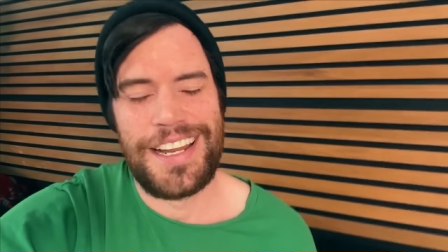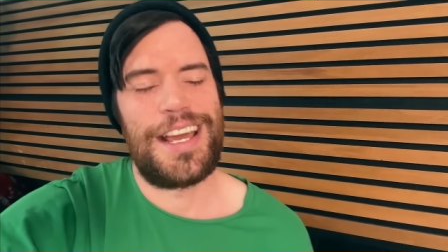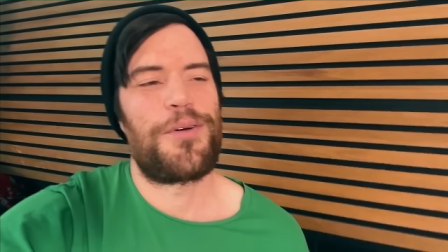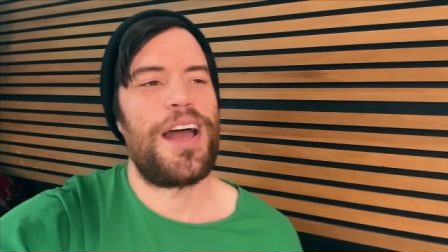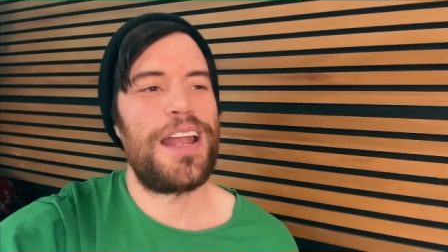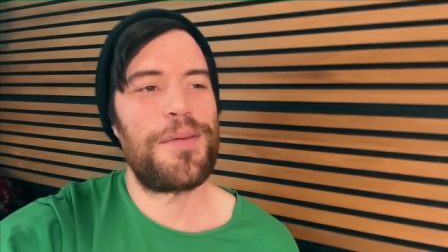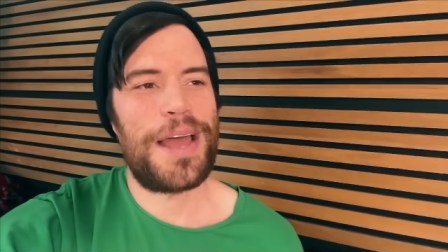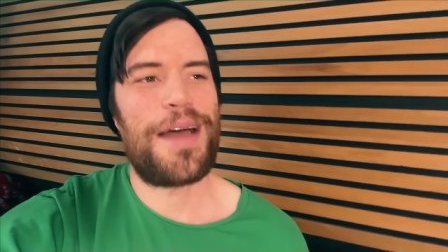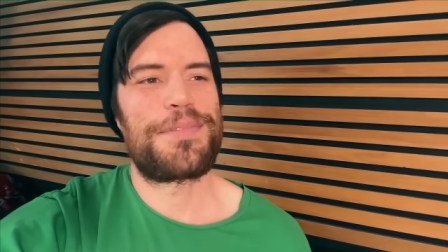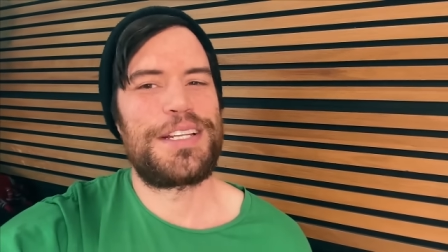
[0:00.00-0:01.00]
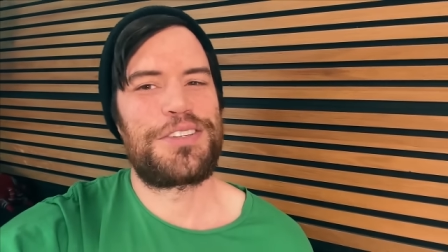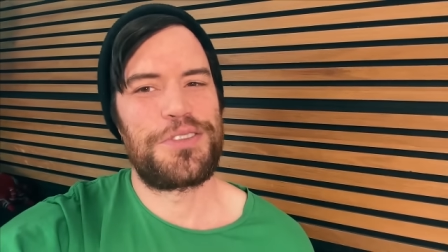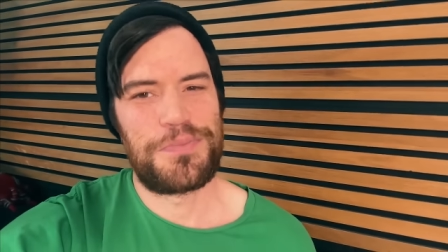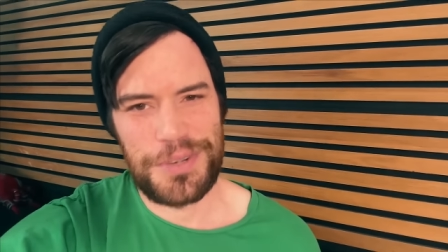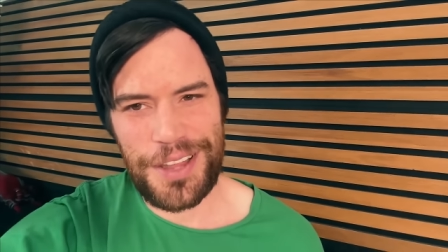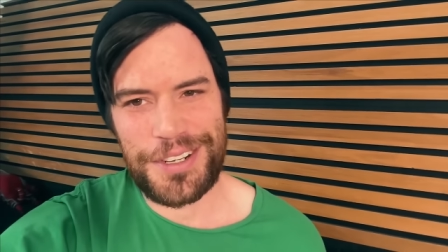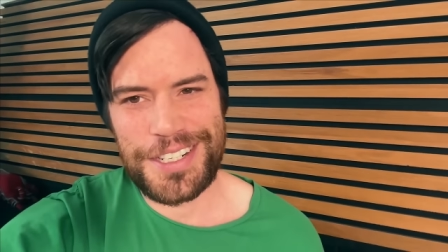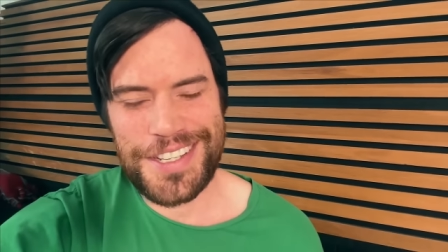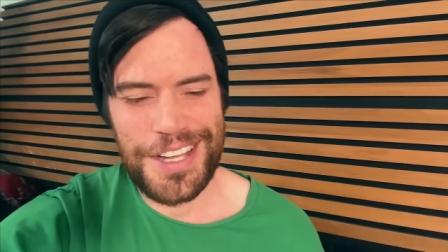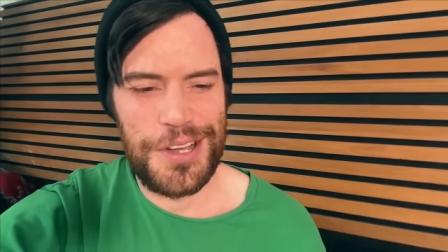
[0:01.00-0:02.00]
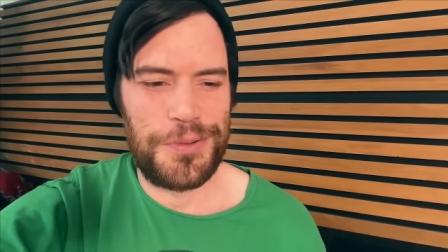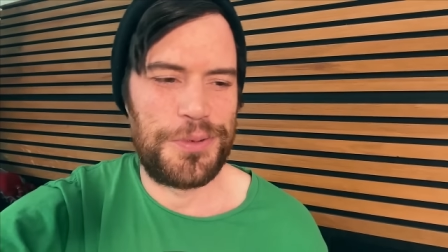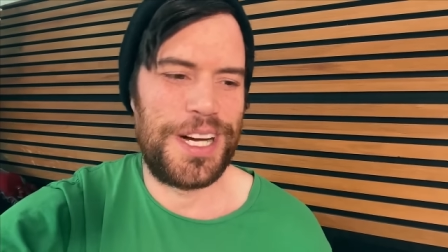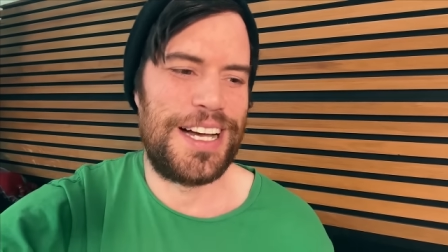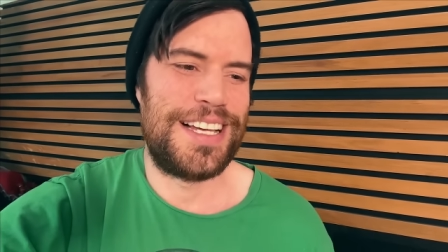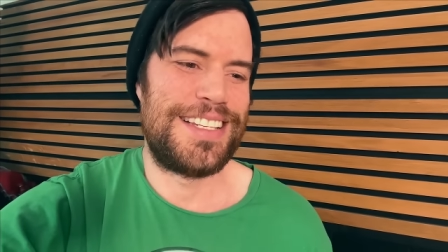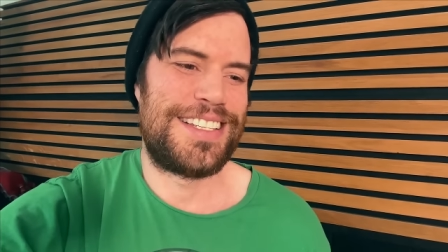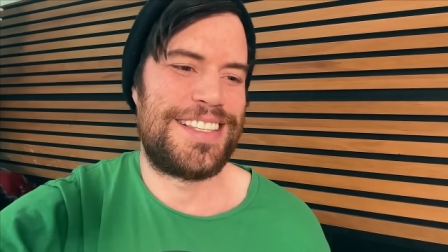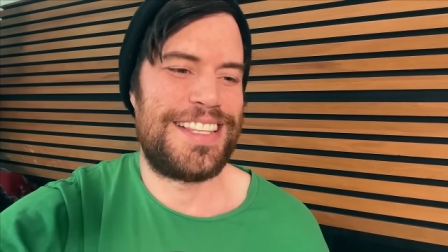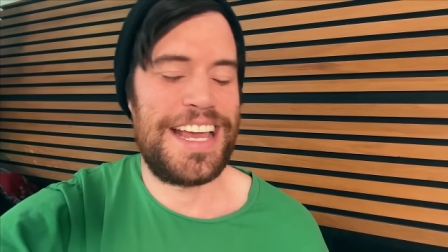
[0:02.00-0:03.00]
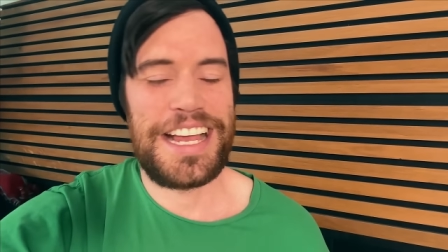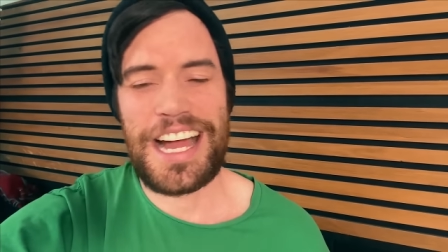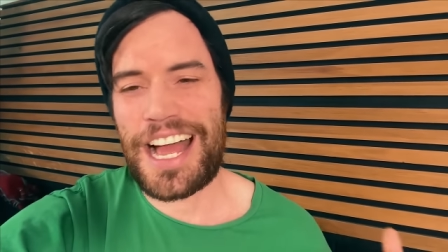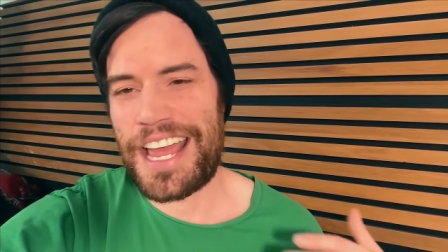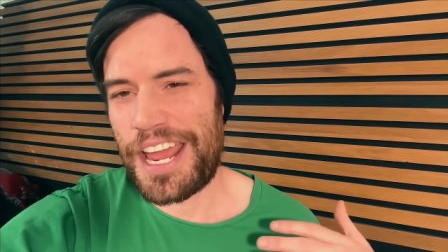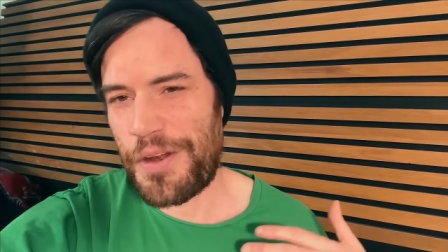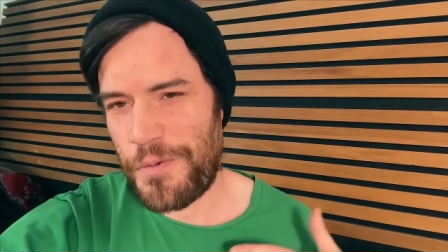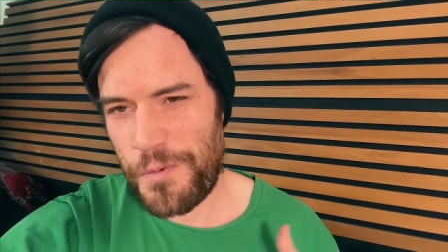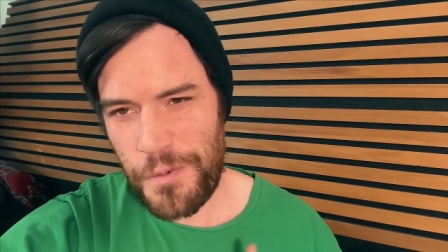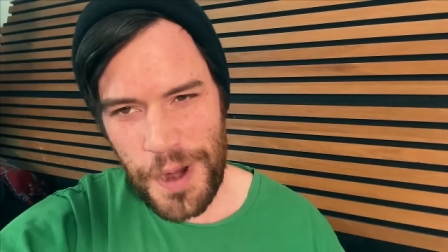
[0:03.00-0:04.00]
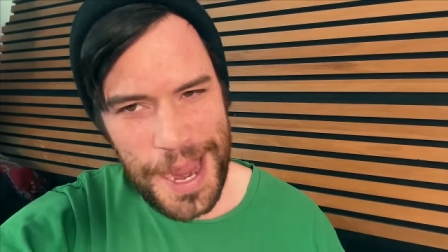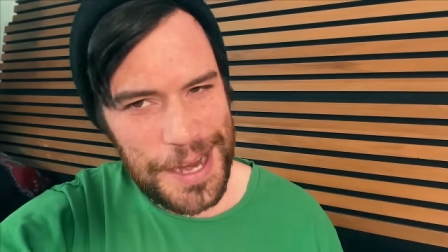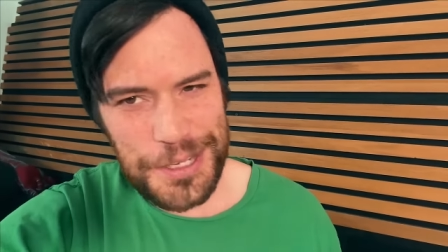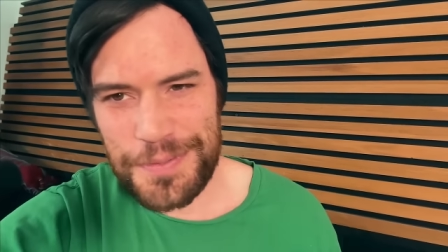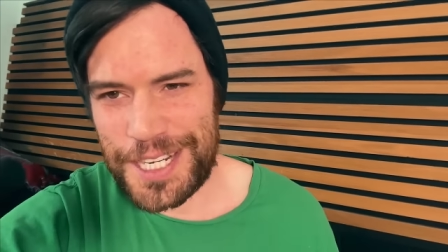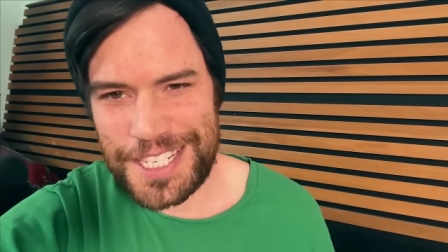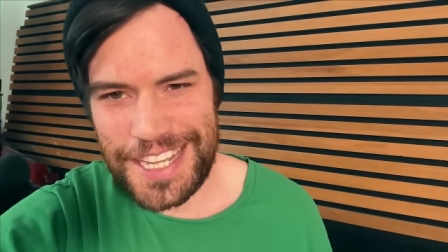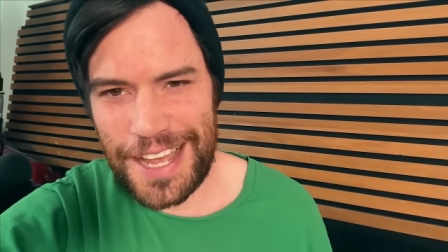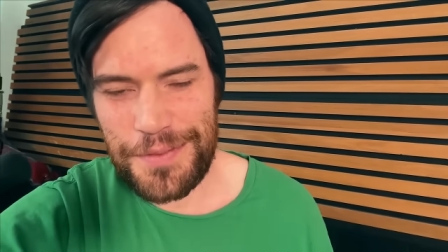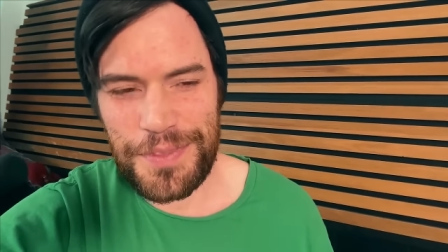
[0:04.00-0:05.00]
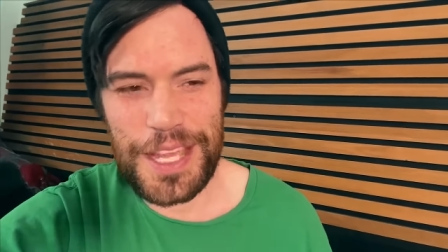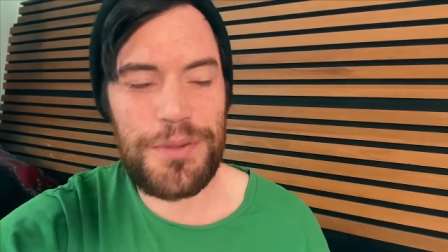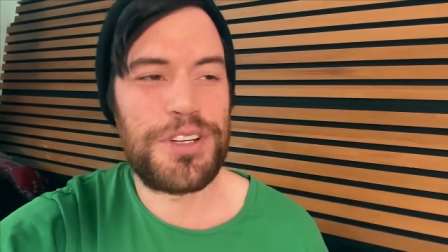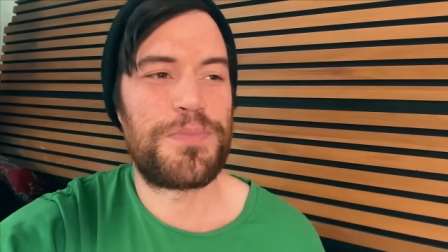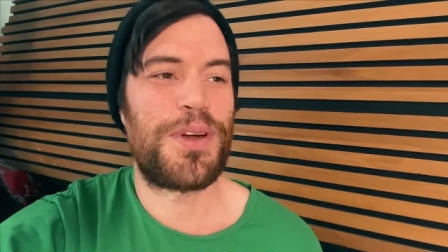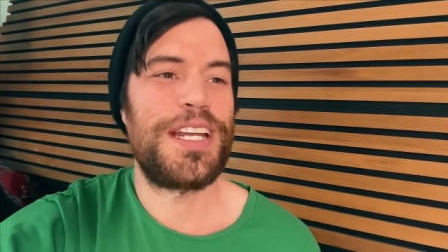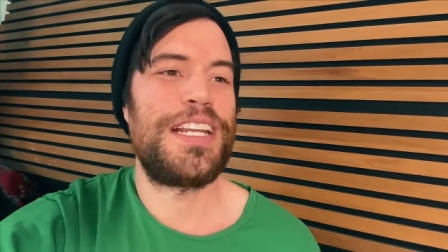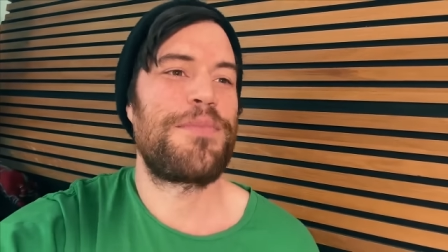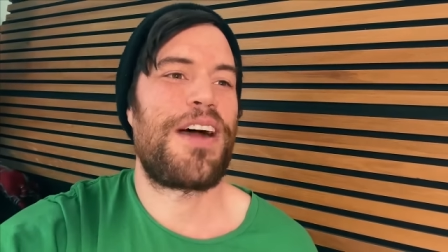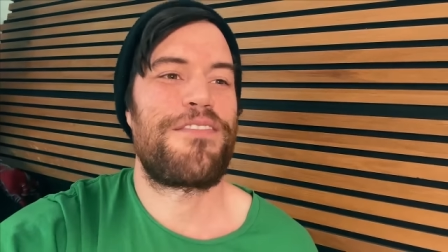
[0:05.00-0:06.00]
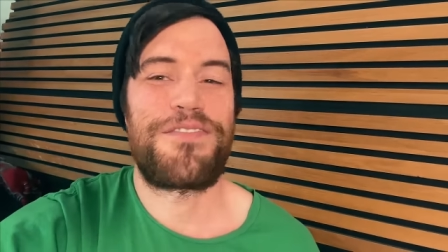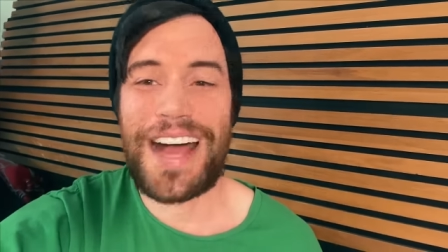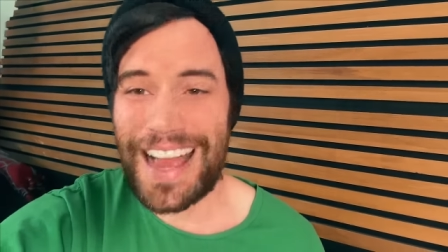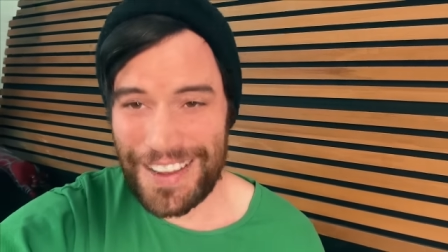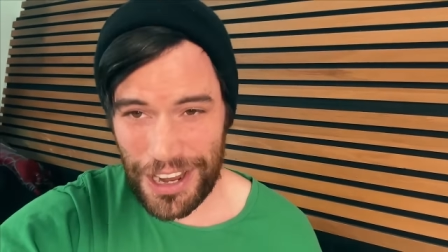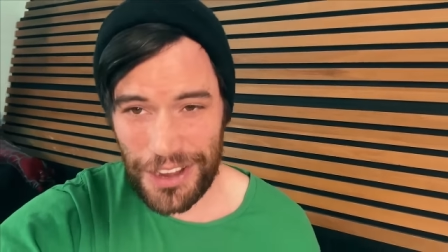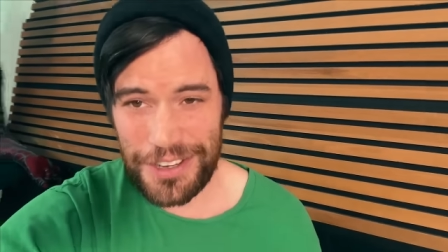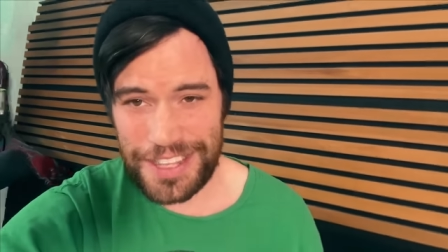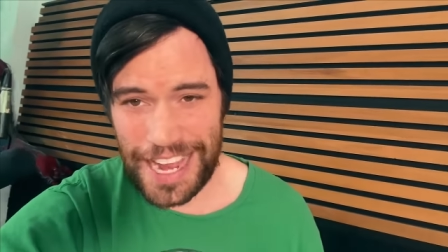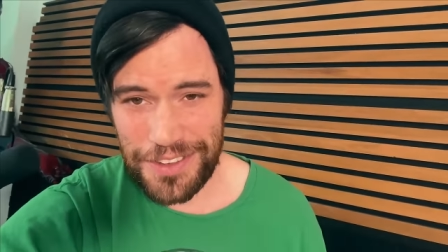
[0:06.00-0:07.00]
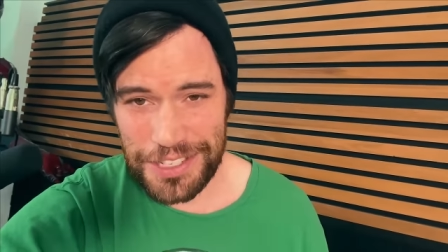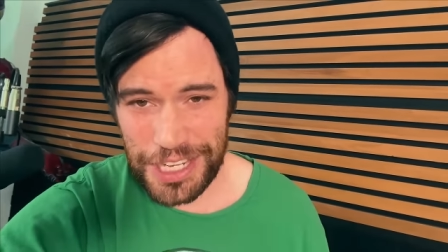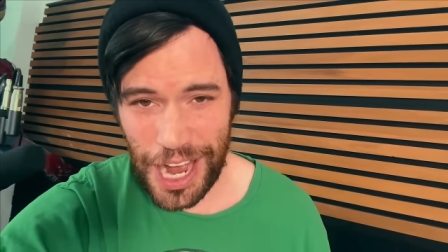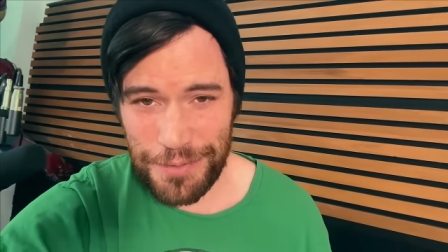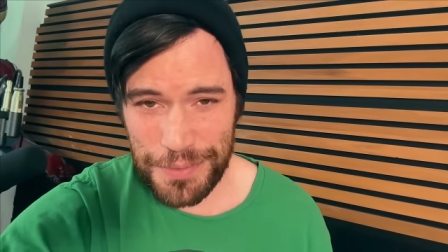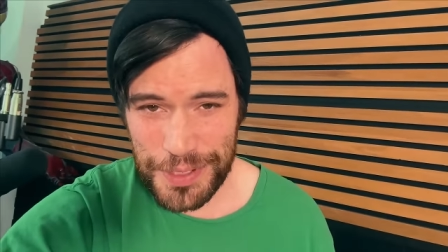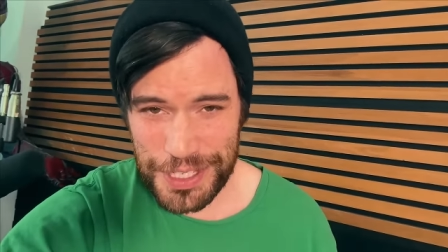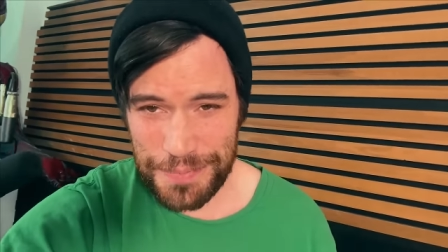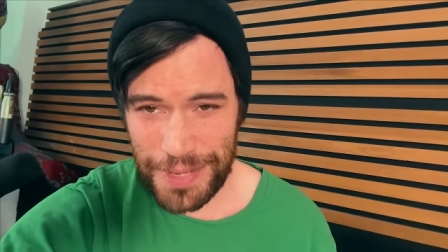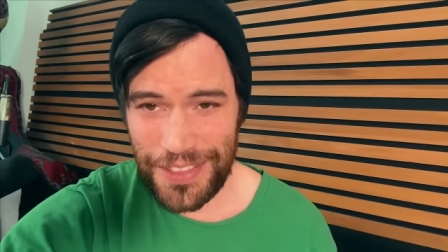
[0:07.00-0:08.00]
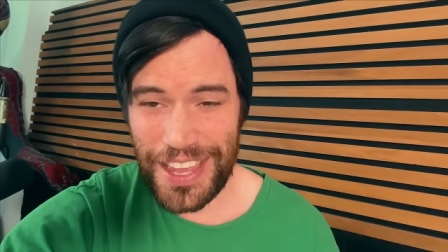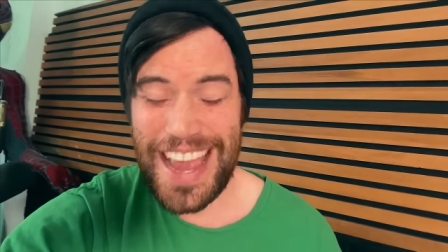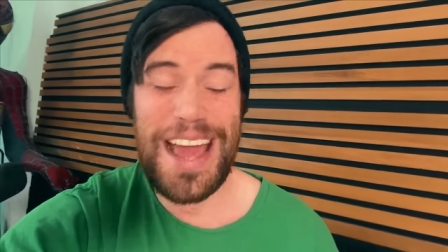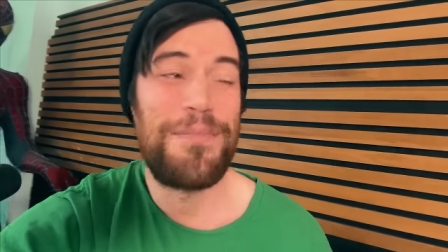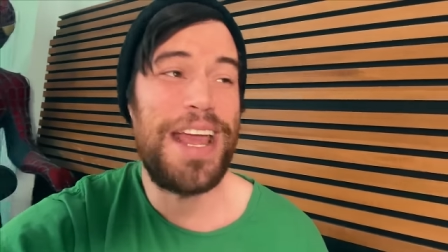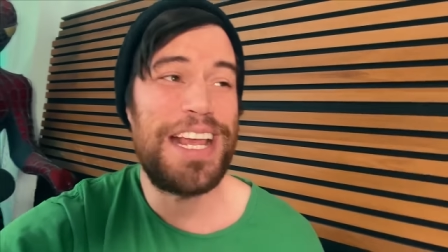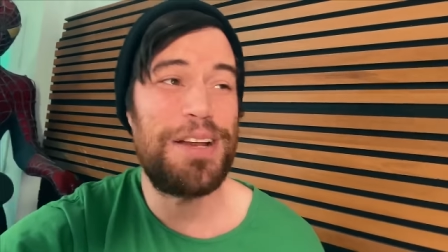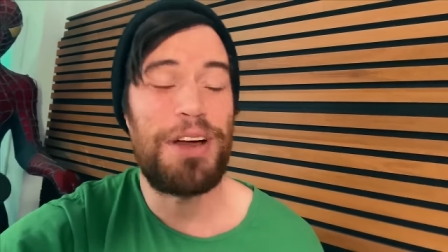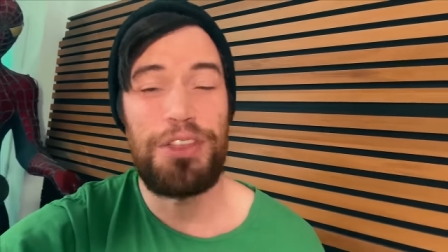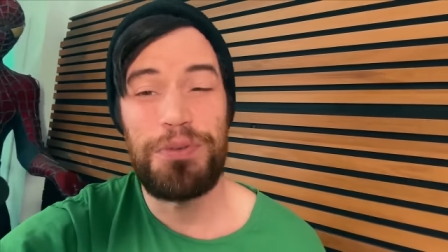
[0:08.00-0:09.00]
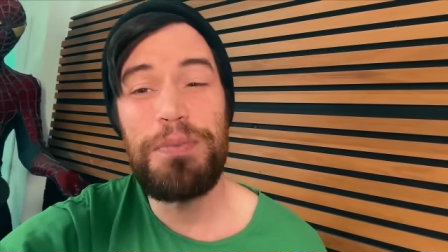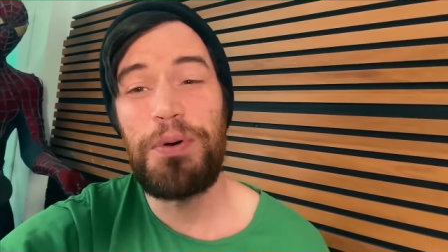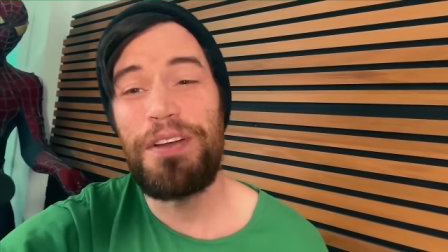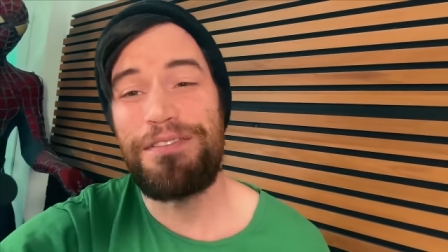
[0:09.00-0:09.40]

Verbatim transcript: Now, what ended up happening to the brothers was they got in way too much debt. They were printing about 500,000 comic books a month and making about 3.5